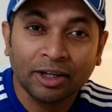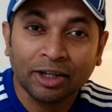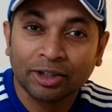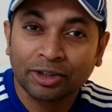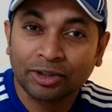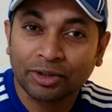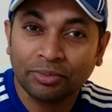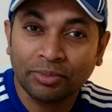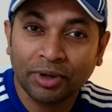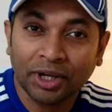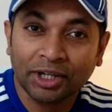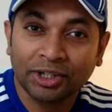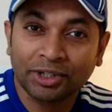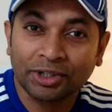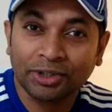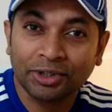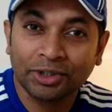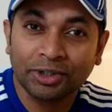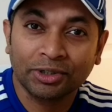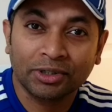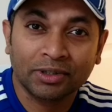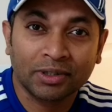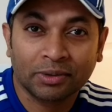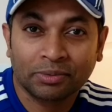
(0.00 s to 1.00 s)
So make sure
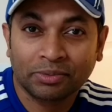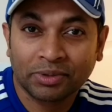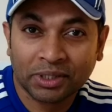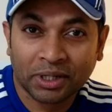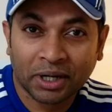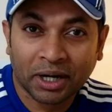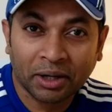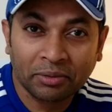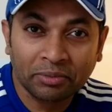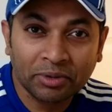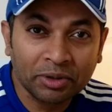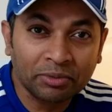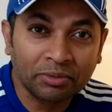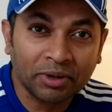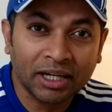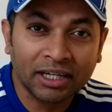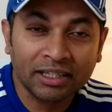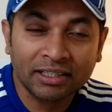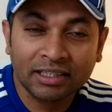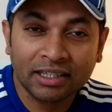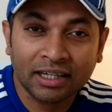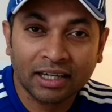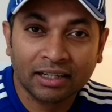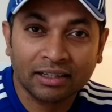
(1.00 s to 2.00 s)
you subscribe to my
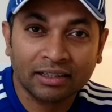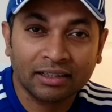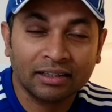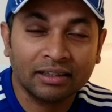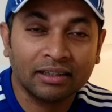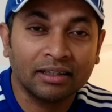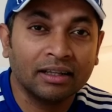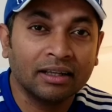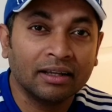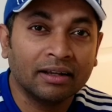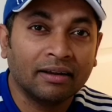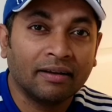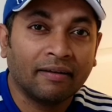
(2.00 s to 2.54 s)
channel.